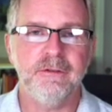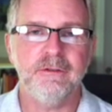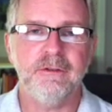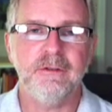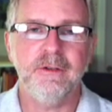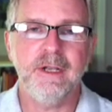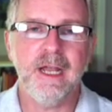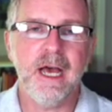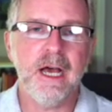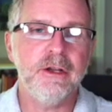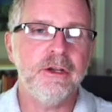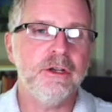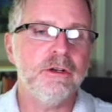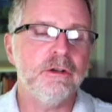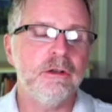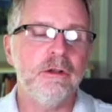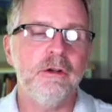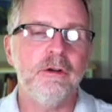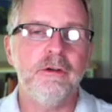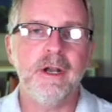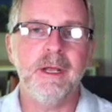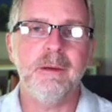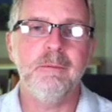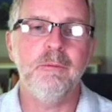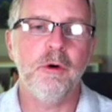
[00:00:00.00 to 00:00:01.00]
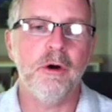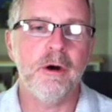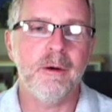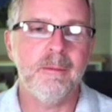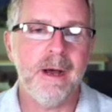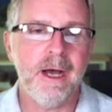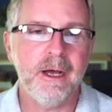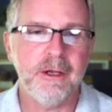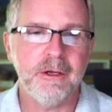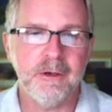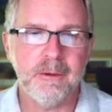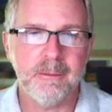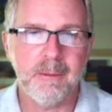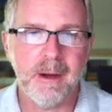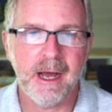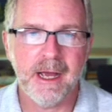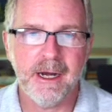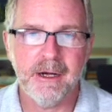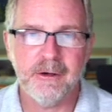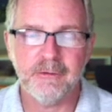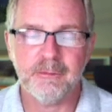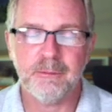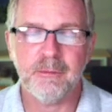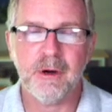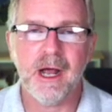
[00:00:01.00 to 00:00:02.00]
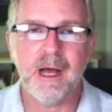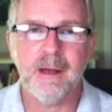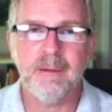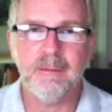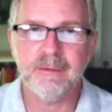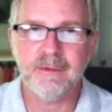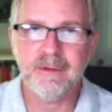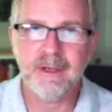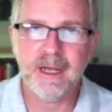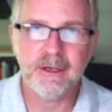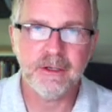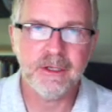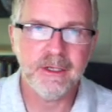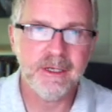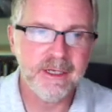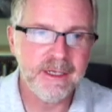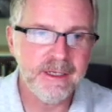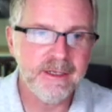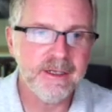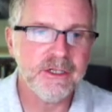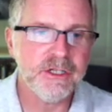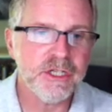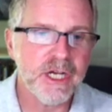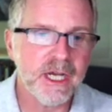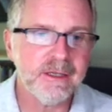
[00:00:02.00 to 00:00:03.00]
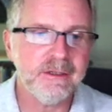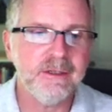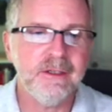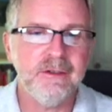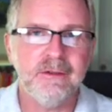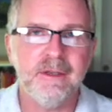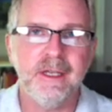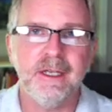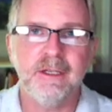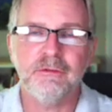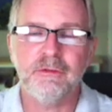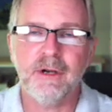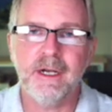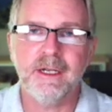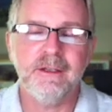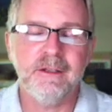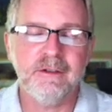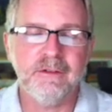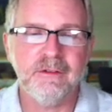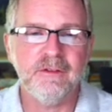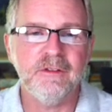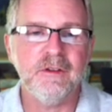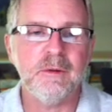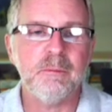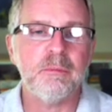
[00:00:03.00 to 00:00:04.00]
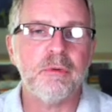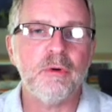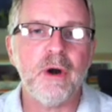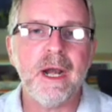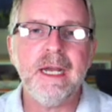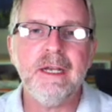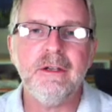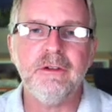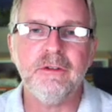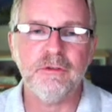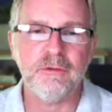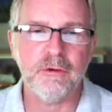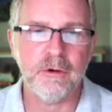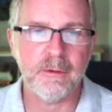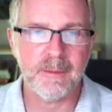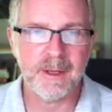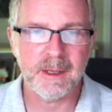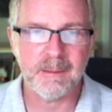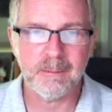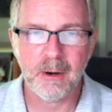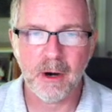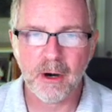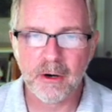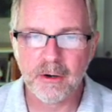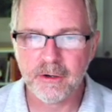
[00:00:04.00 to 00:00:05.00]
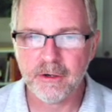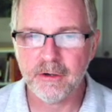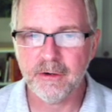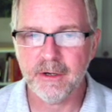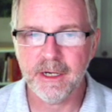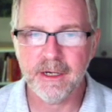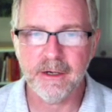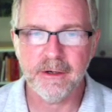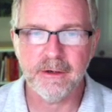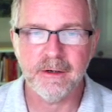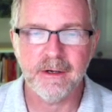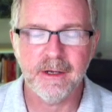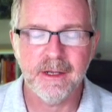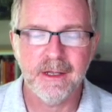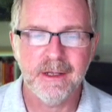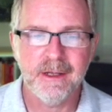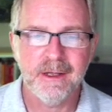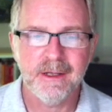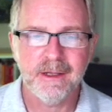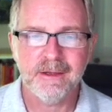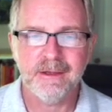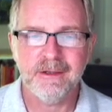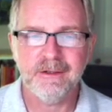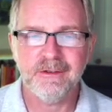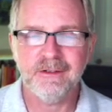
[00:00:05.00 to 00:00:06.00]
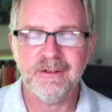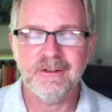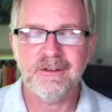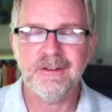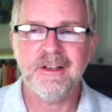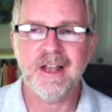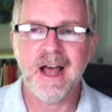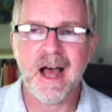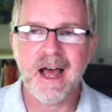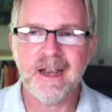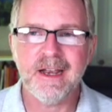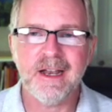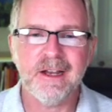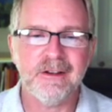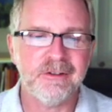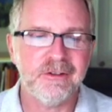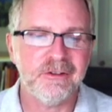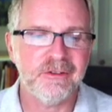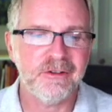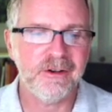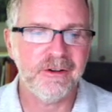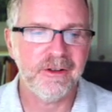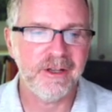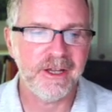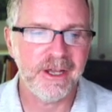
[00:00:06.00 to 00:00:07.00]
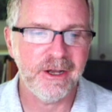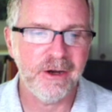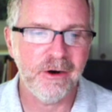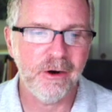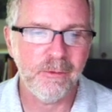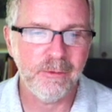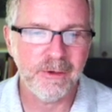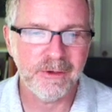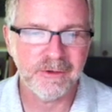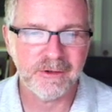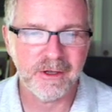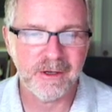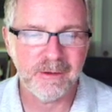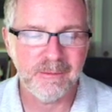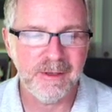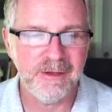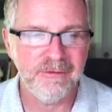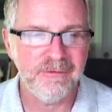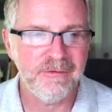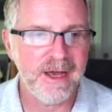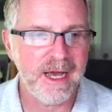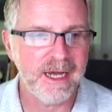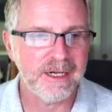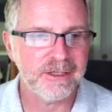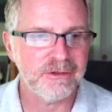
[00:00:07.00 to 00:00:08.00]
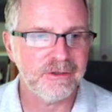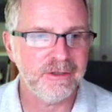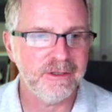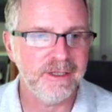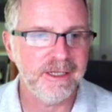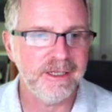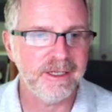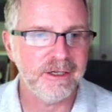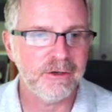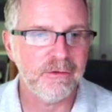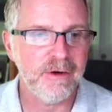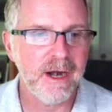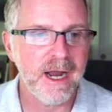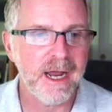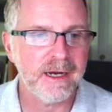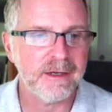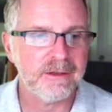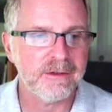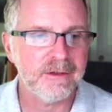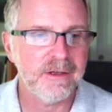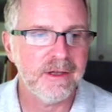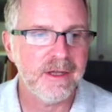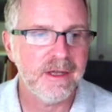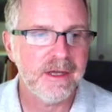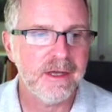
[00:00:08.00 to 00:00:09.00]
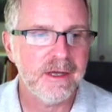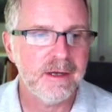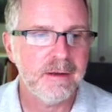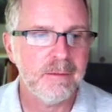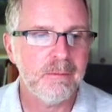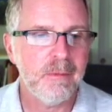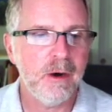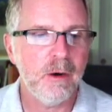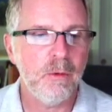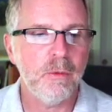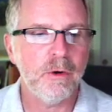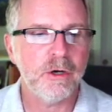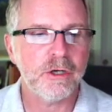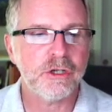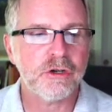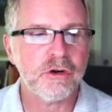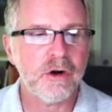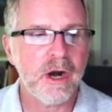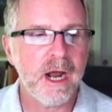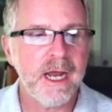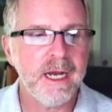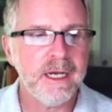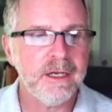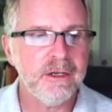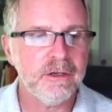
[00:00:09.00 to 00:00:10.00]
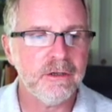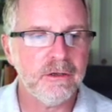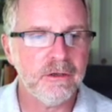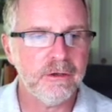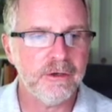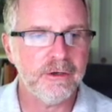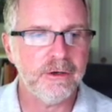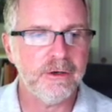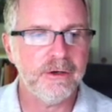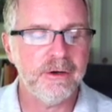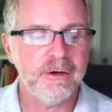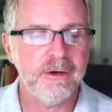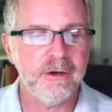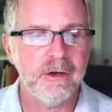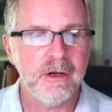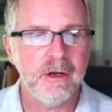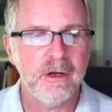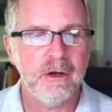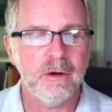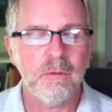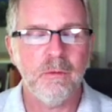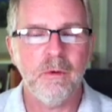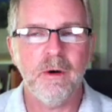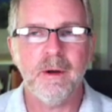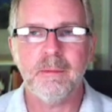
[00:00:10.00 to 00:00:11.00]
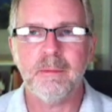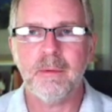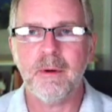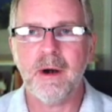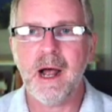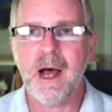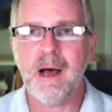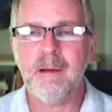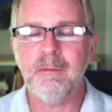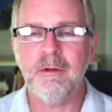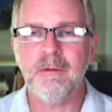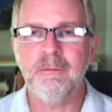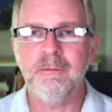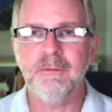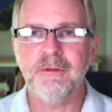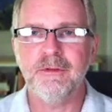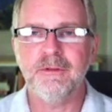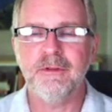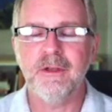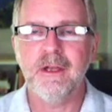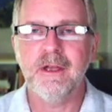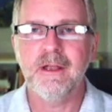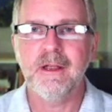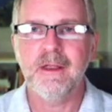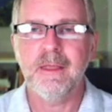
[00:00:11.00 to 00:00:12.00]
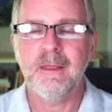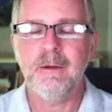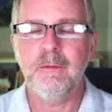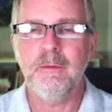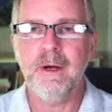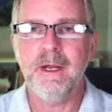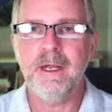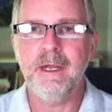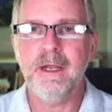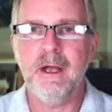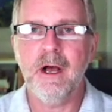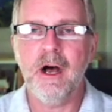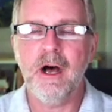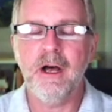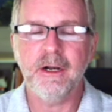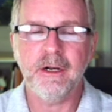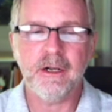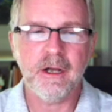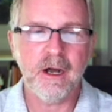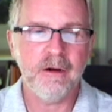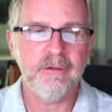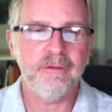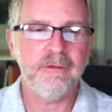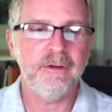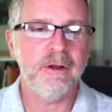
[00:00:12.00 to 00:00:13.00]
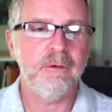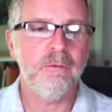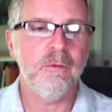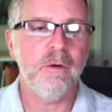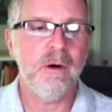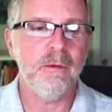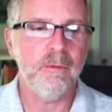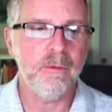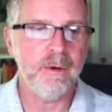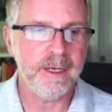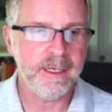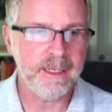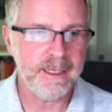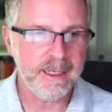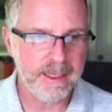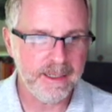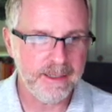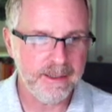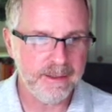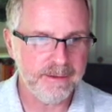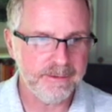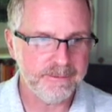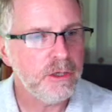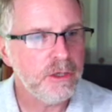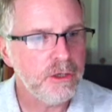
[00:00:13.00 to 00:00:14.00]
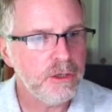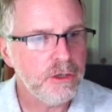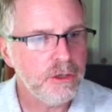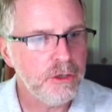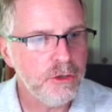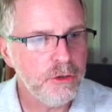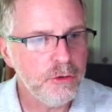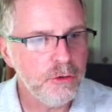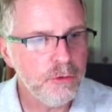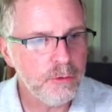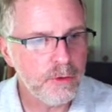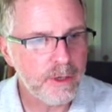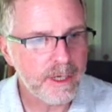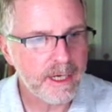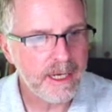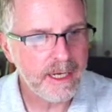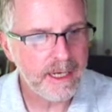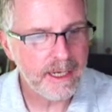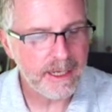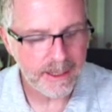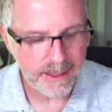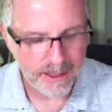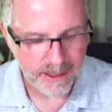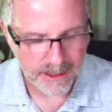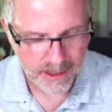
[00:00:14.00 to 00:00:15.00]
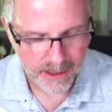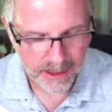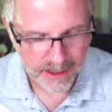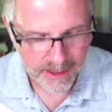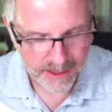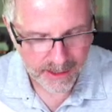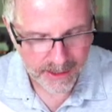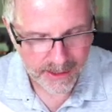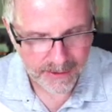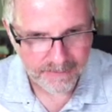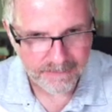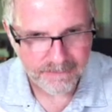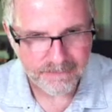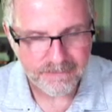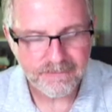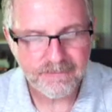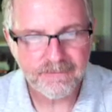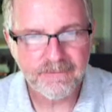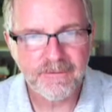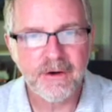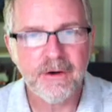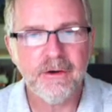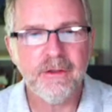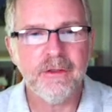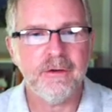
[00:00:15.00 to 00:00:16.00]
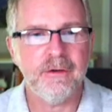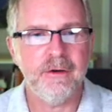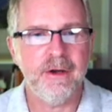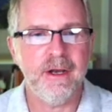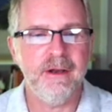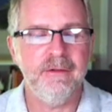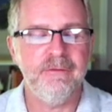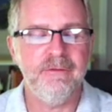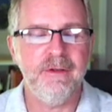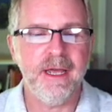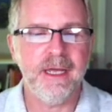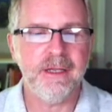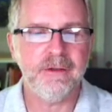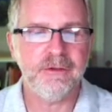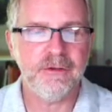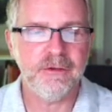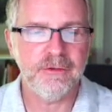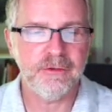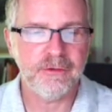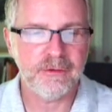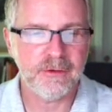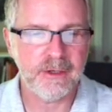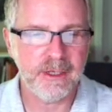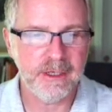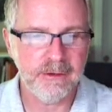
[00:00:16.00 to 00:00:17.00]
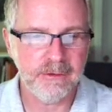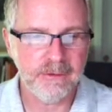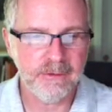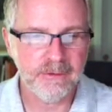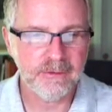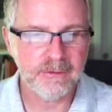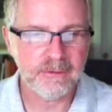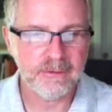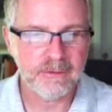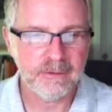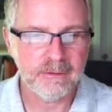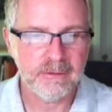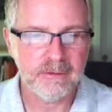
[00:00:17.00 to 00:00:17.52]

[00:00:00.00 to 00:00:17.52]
So now you're learning more about your buyer's problems. Now you need to check these things, right? This is a brainstorming partner here. This is not necessarily always going to be factually correct, but we're trying to learn what problems we uncovered and what we didn't. You can further advance your skills.